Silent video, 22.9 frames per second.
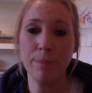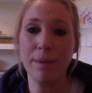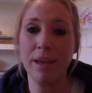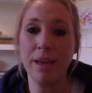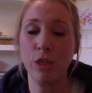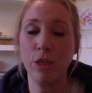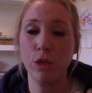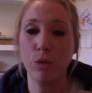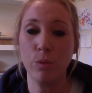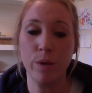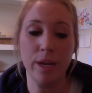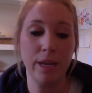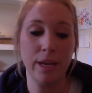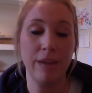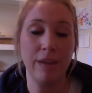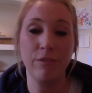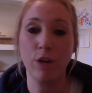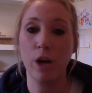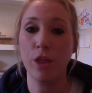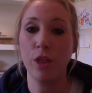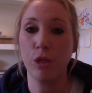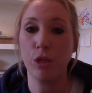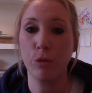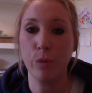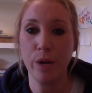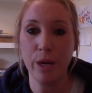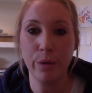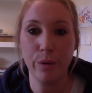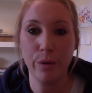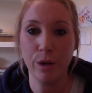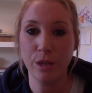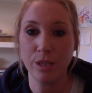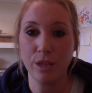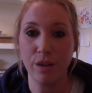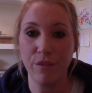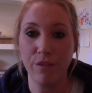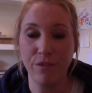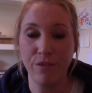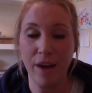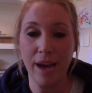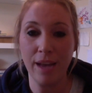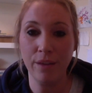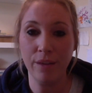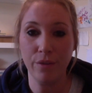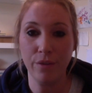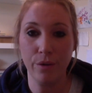I've got a 3-year-old and a
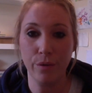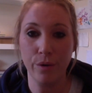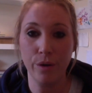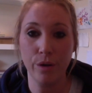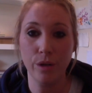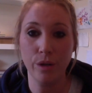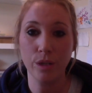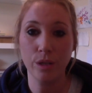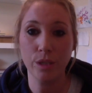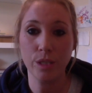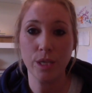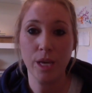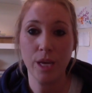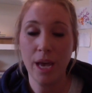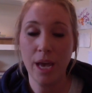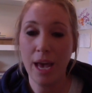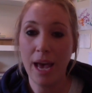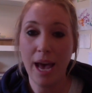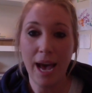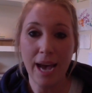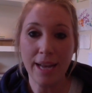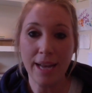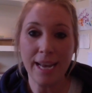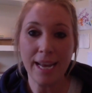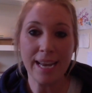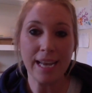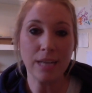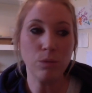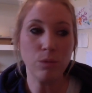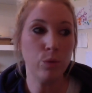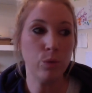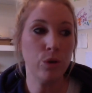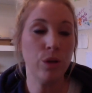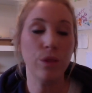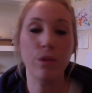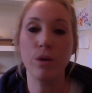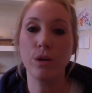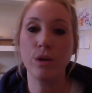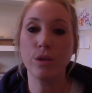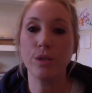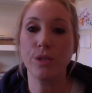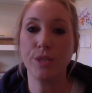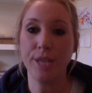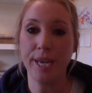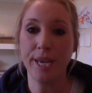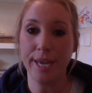5-year-old, and I had one of
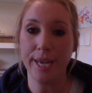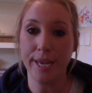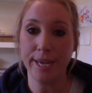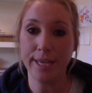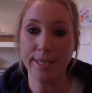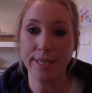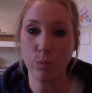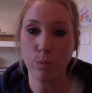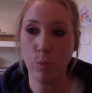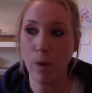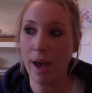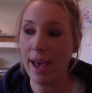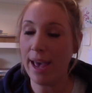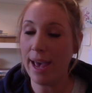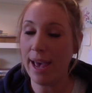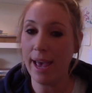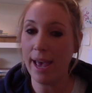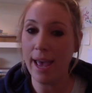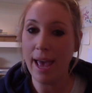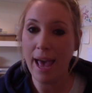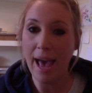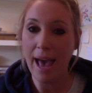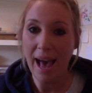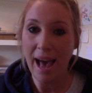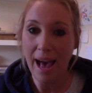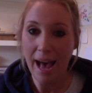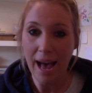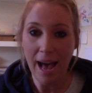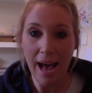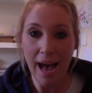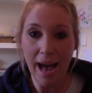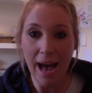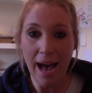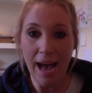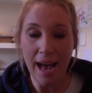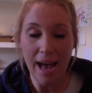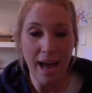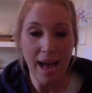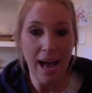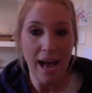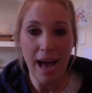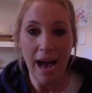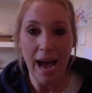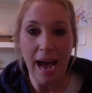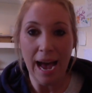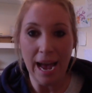those days where
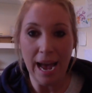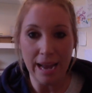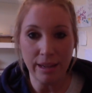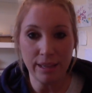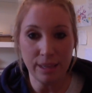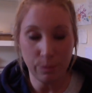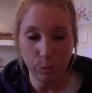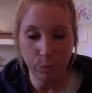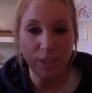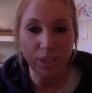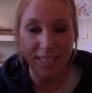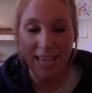I was